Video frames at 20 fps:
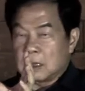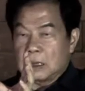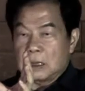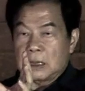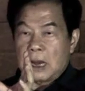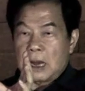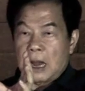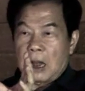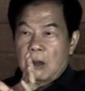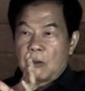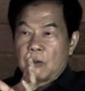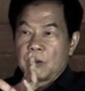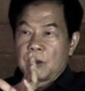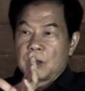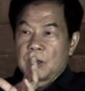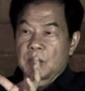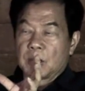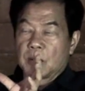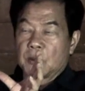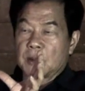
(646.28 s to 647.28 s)
Now
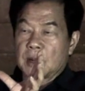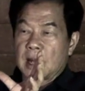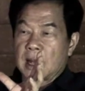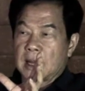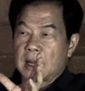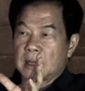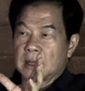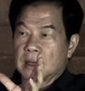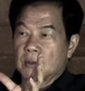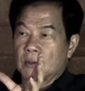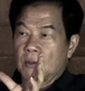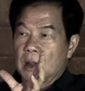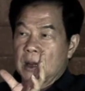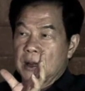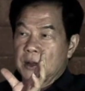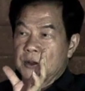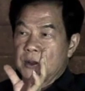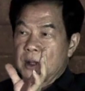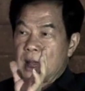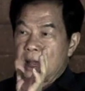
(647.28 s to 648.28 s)
we know that
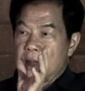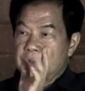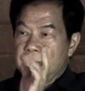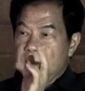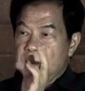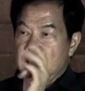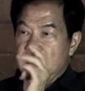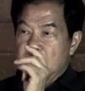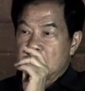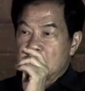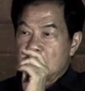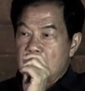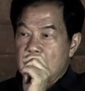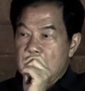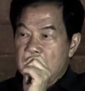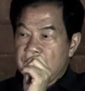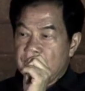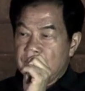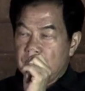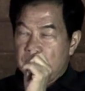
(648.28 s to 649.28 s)
when you have
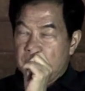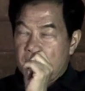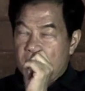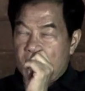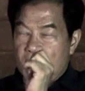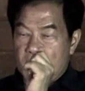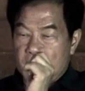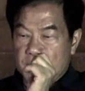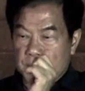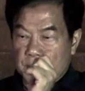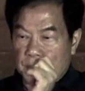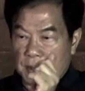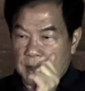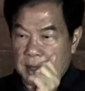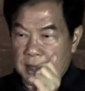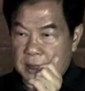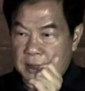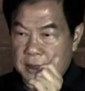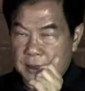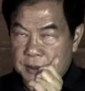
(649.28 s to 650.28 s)
enough
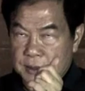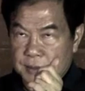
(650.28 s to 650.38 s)
melatonin